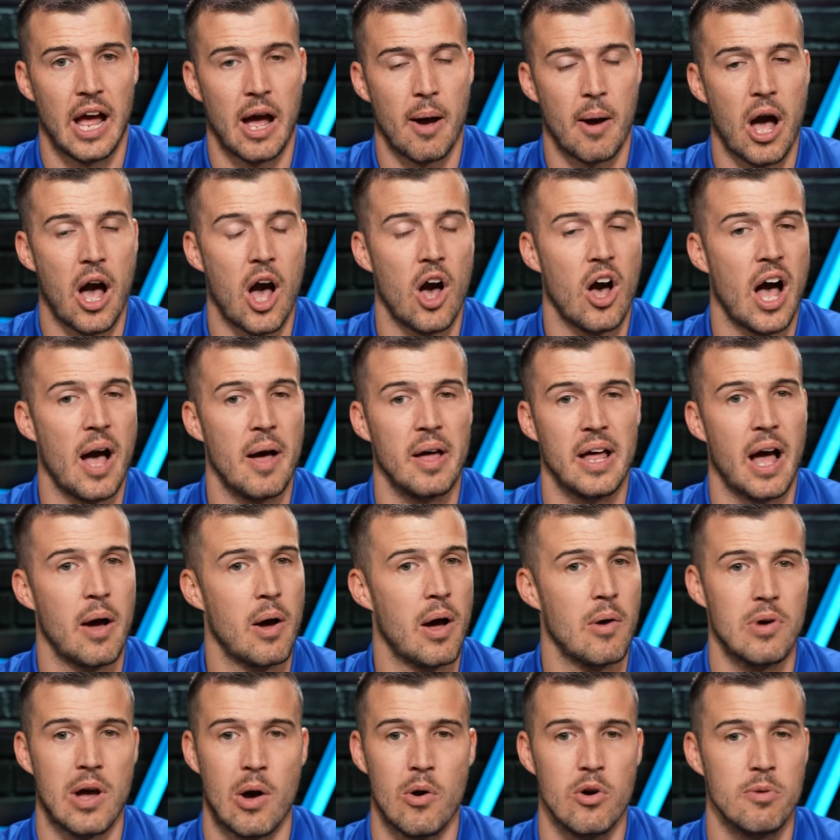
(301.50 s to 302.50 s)

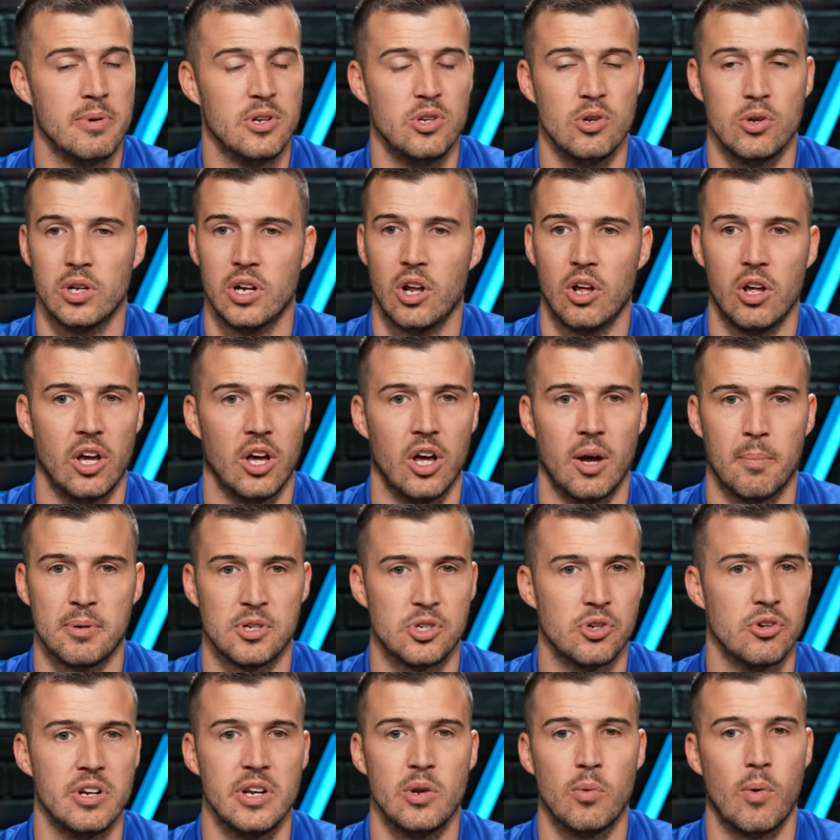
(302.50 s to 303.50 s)
I would be doing
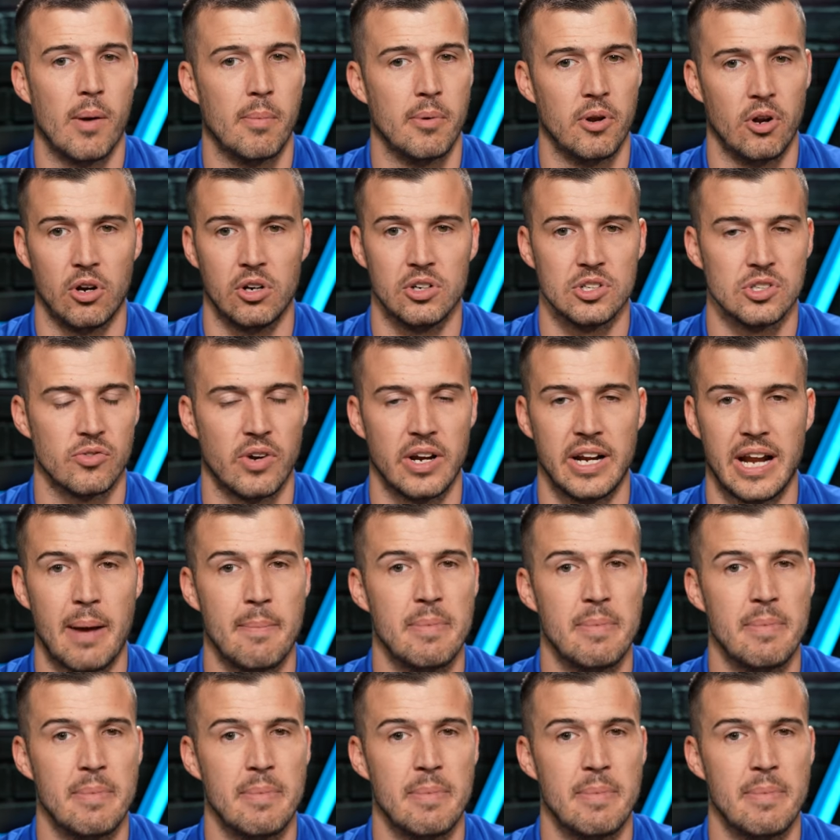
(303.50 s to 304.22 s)
opportunity webinars, right?